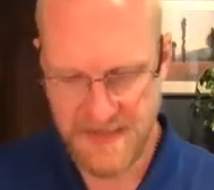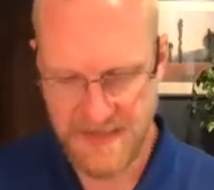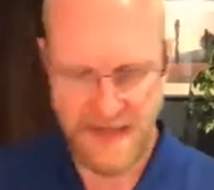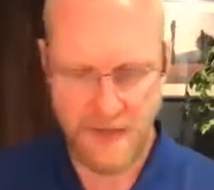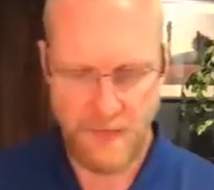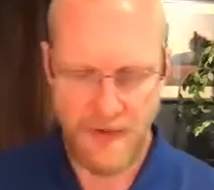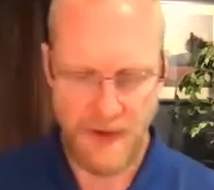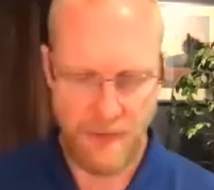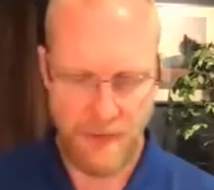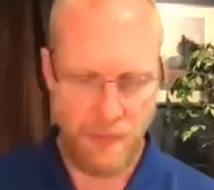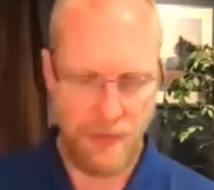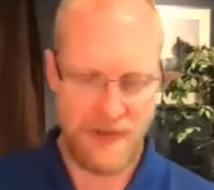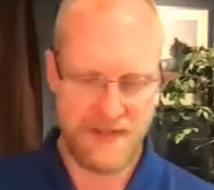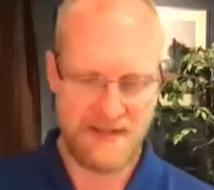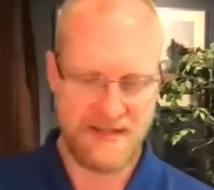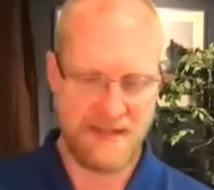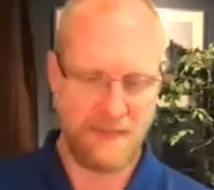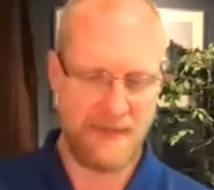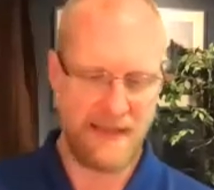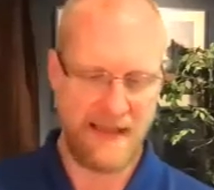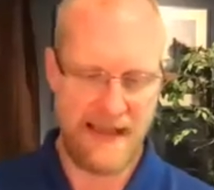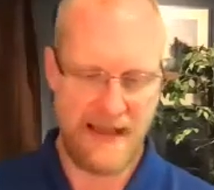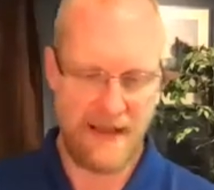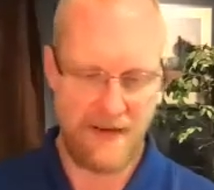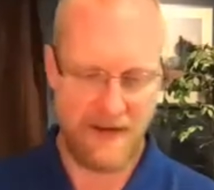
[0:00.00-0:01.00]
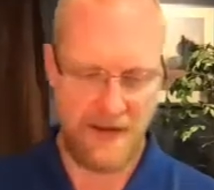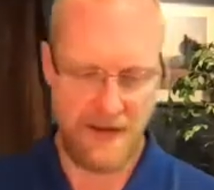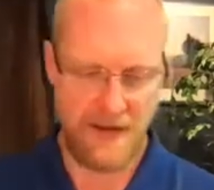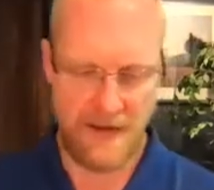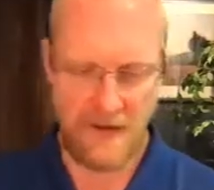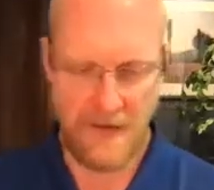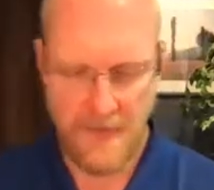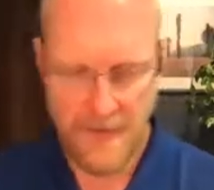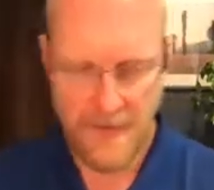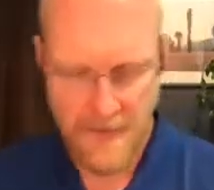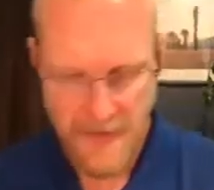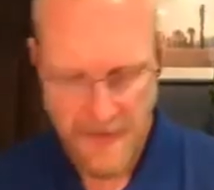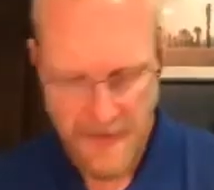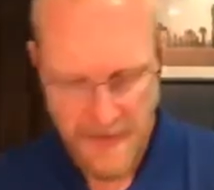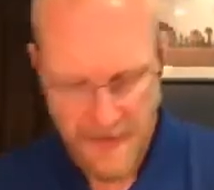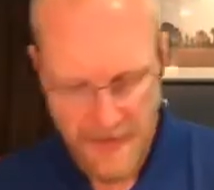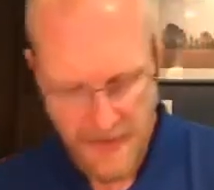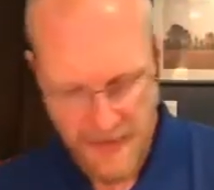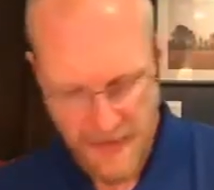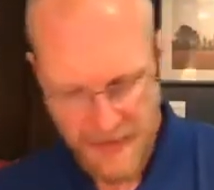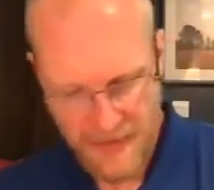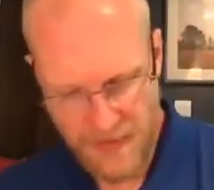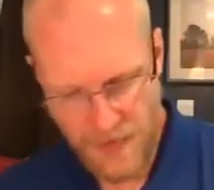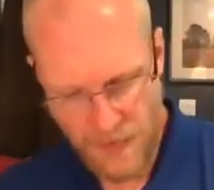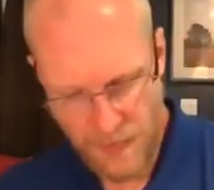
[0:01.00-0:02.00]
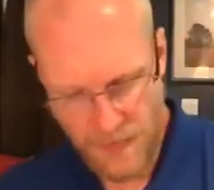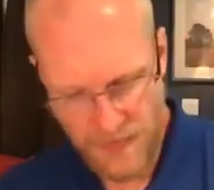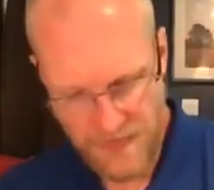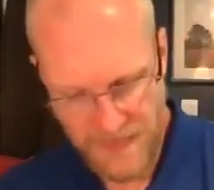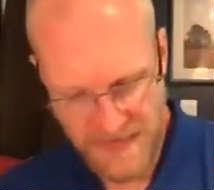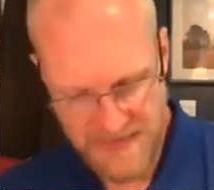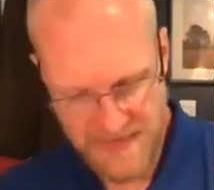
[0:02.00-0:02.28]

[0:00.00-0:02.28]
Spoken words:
Now, I want to point something out here. You don't really